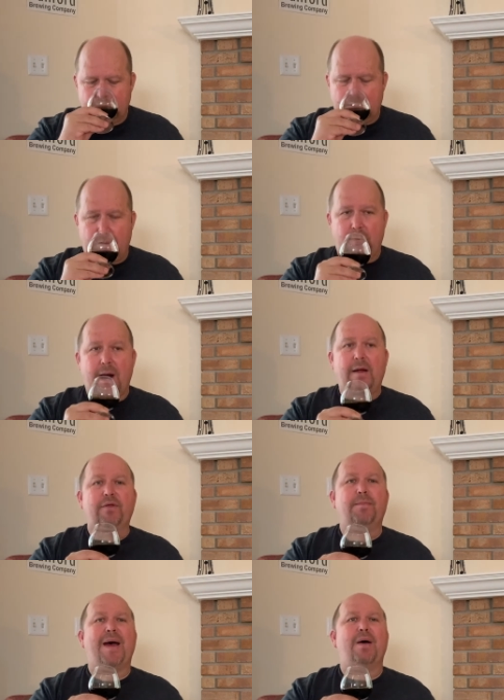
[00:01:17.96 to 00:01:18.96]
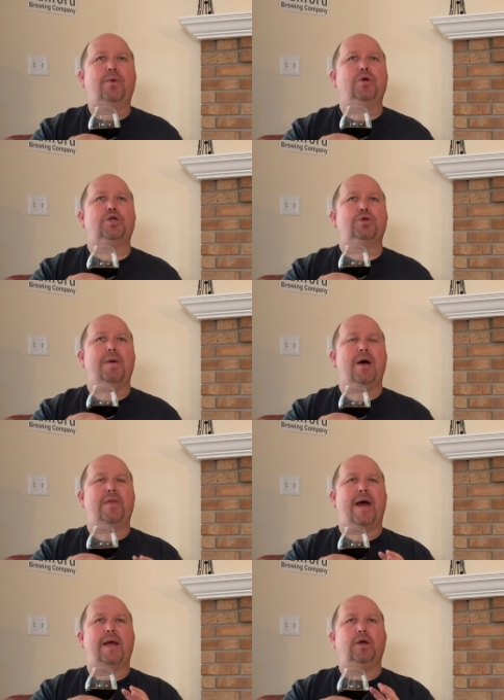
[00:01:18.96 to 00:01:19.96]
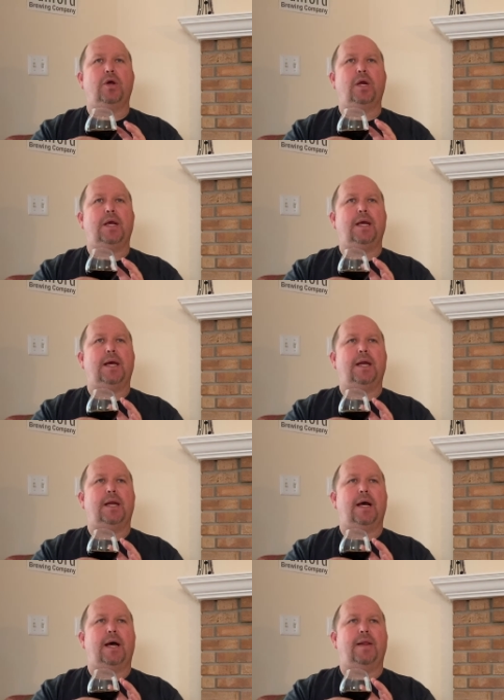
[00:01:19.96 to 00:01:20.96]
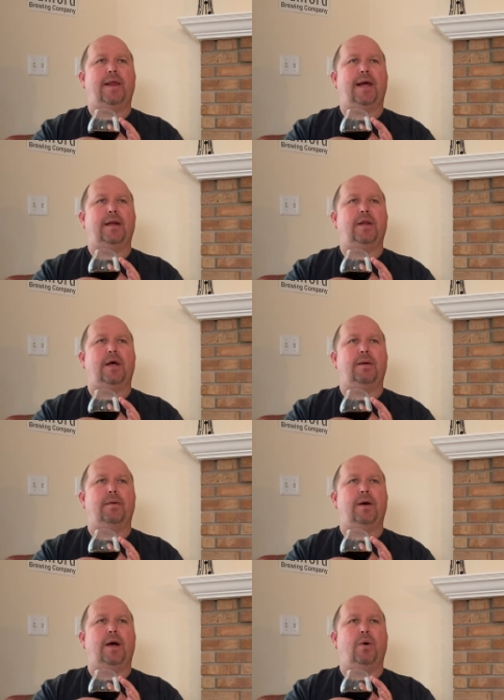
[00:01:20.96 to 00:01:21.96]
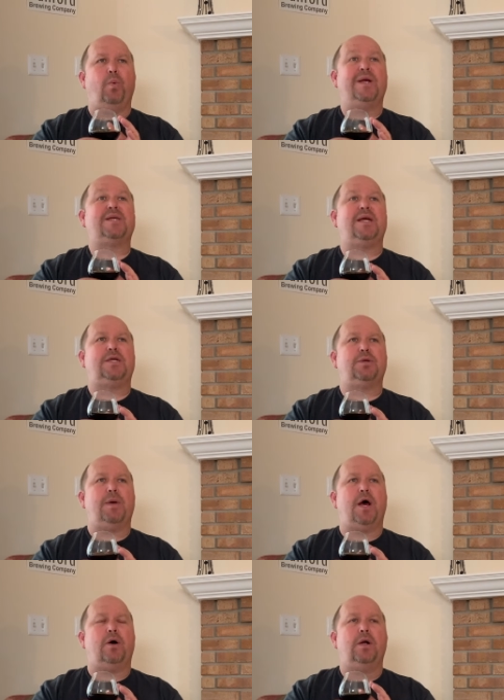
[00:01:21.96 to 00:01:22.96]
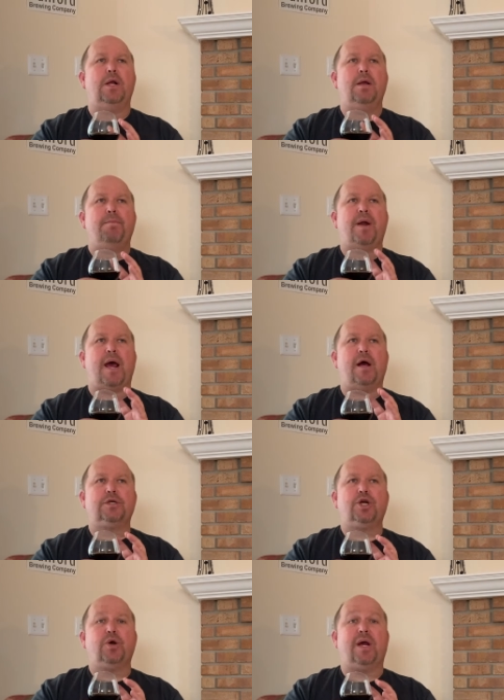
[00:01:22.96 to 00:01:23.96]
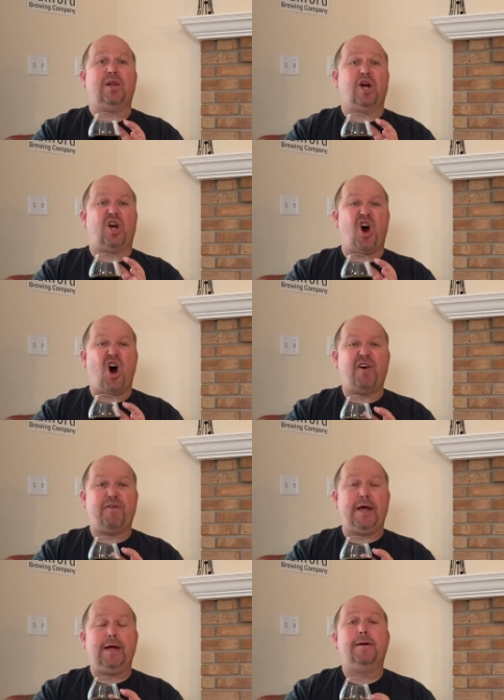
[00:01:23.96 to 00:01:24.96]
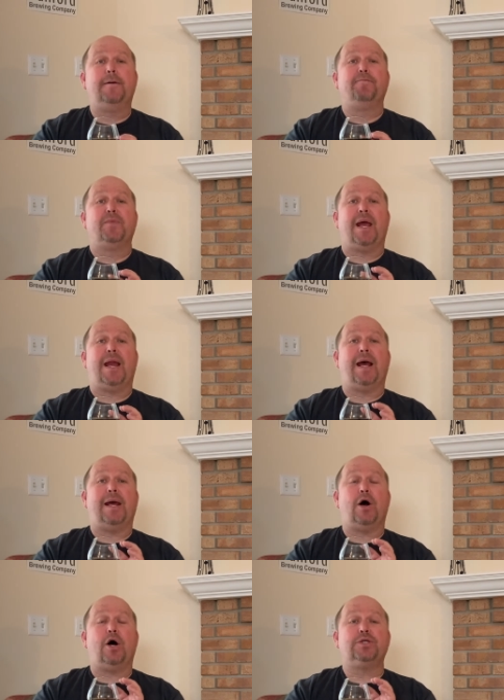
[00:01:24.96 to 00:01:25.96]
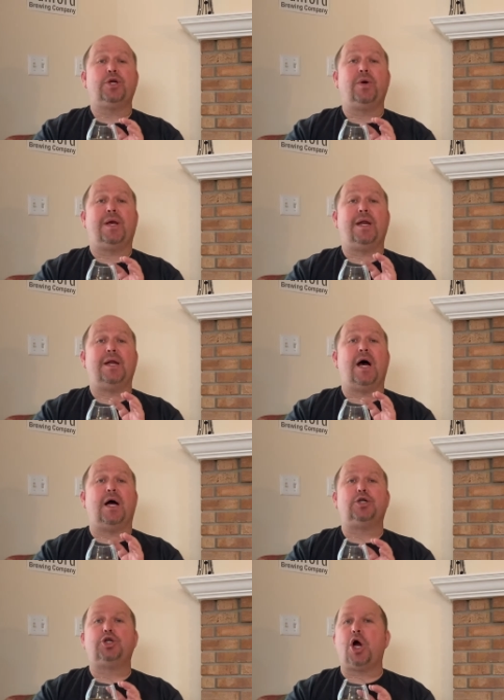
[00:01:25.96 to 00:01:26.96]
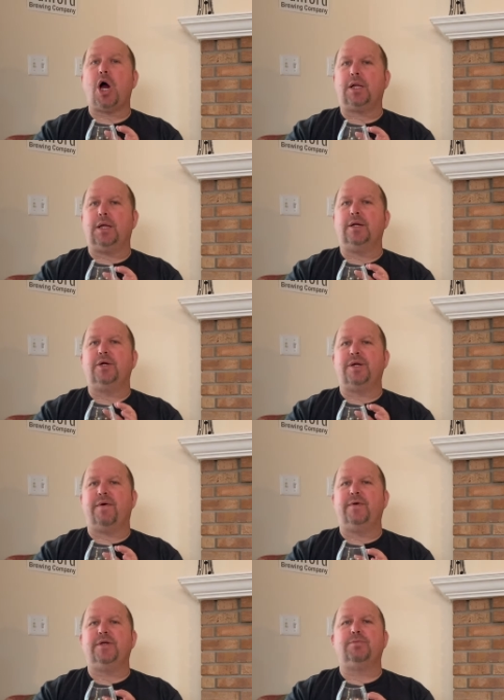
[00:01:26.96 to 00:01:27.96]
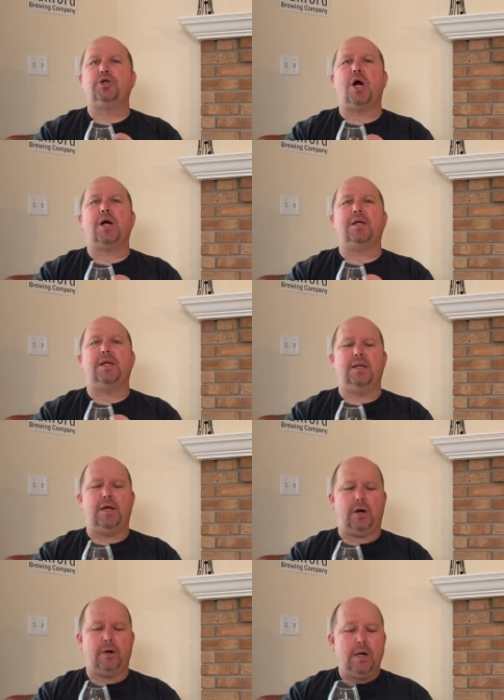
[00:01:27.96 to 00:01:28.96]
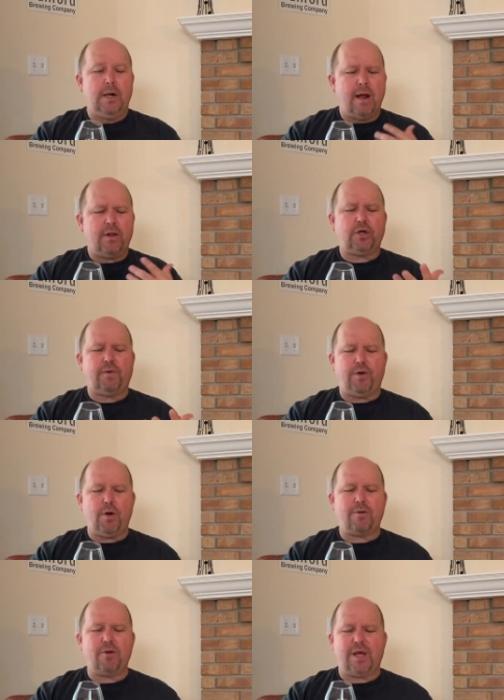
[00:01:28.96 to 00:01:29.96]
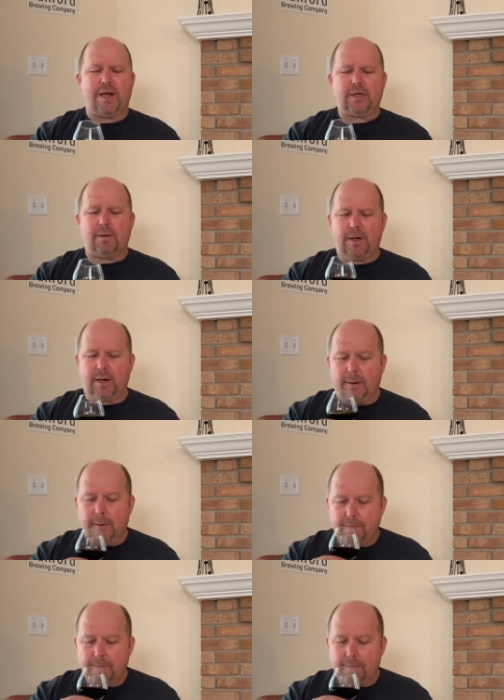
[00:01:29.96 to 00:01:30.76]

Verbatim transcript: Oh, right off the bat, when you smell that, you're going to get uh, that the uh, whiskey smell, but I also get the coffee, and I also get uh, chocolate. There's definitely some chocolate in there, and there's a few other things. I'm going to